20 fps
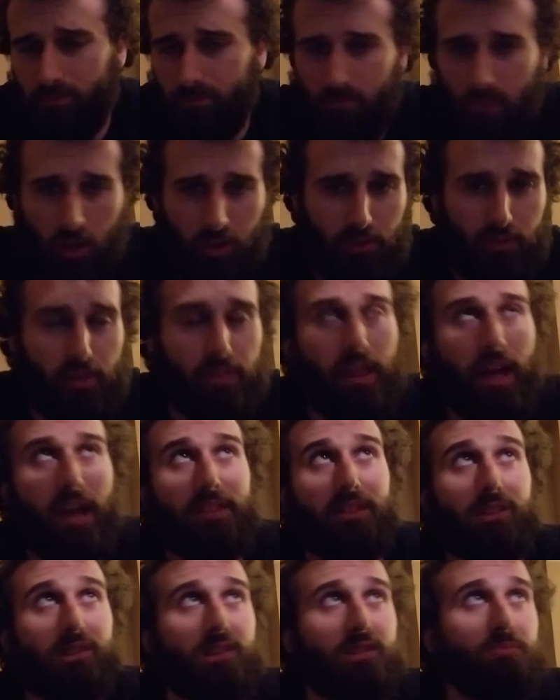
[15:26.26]
other than
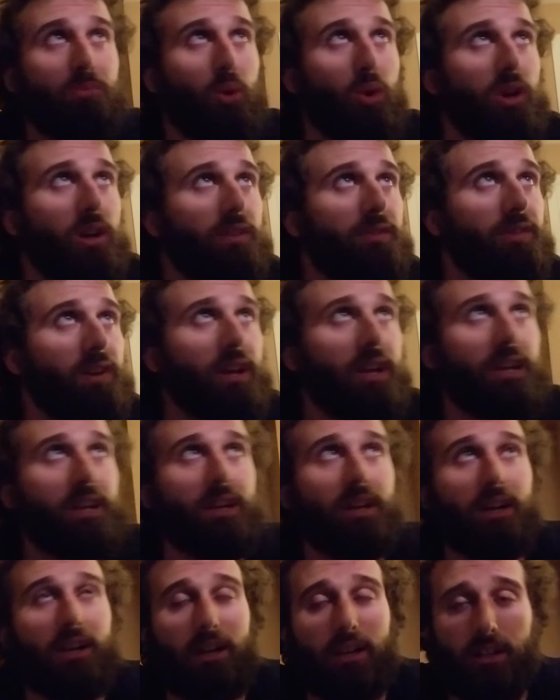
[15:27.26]
that, this is more of
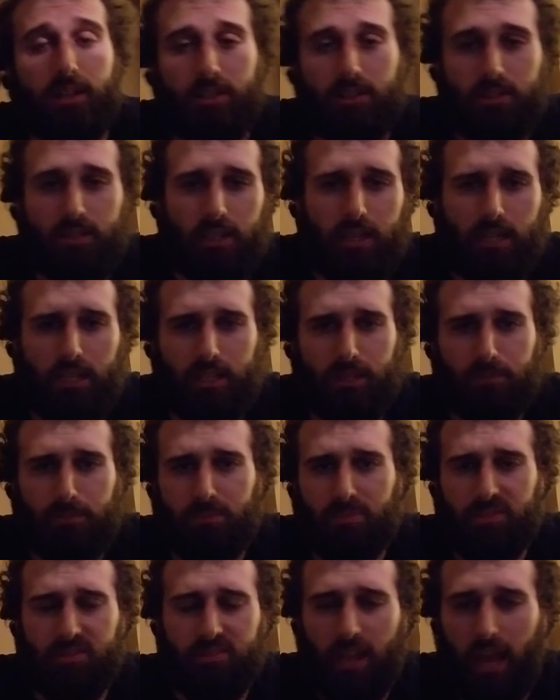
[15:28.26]
a
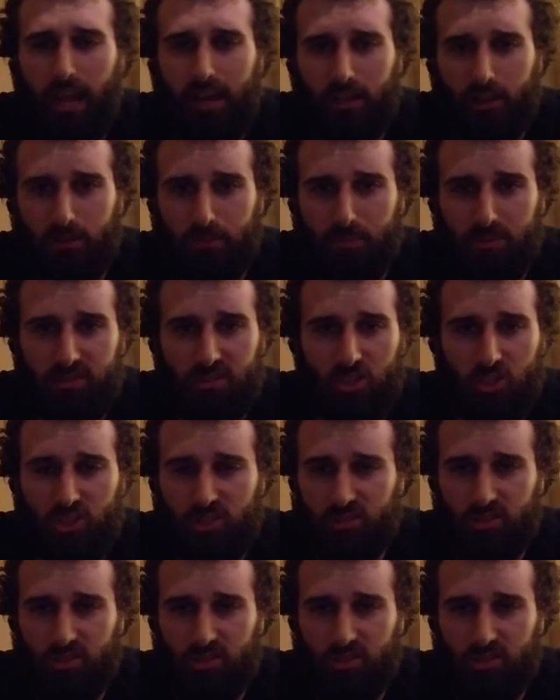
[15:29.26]
static position.